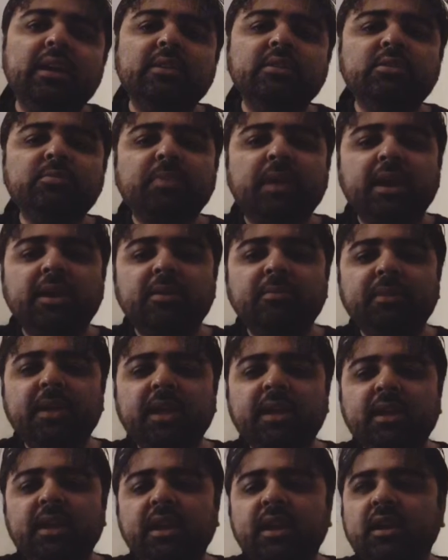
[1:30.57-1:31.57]

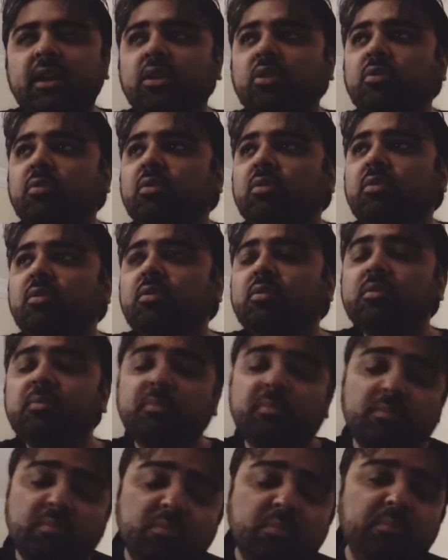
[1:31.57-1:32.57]
Spider-Man and
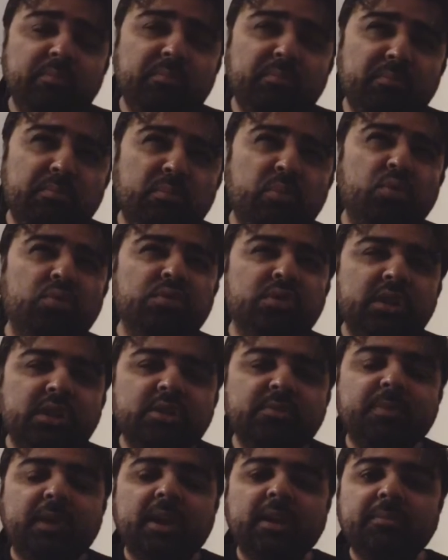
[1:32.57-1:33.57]
mostly
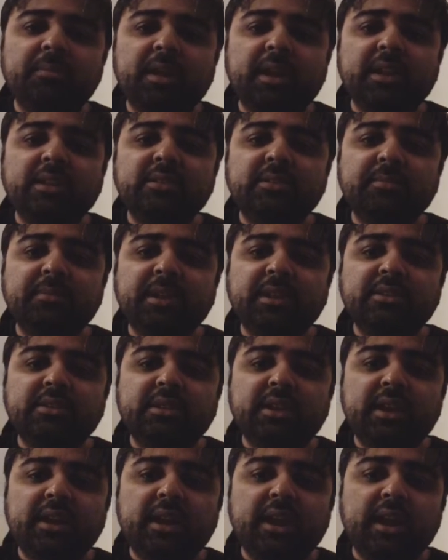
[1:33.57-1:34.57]
Spider-Man as the
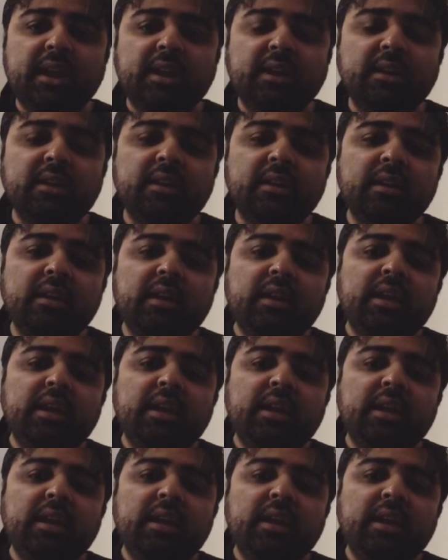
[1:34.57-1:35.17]
mainstay character.